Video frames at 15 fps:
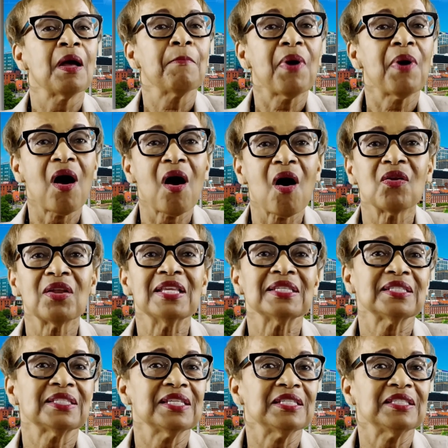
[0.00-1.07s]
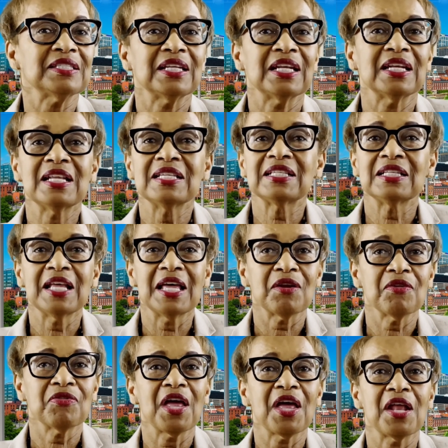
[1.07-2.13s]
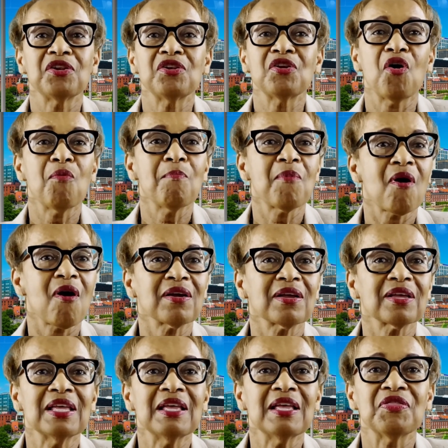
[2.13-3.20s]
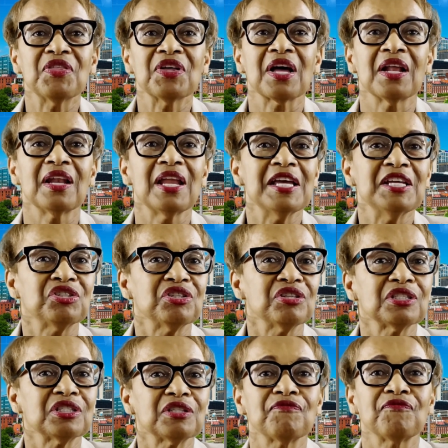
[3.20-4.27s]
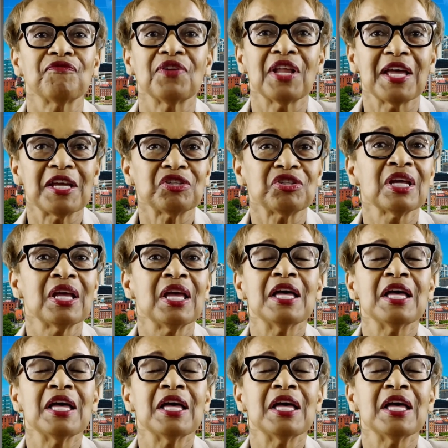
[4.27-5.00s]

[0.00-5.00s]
Paul insisted in his letter that no mark in the Galatians' flesh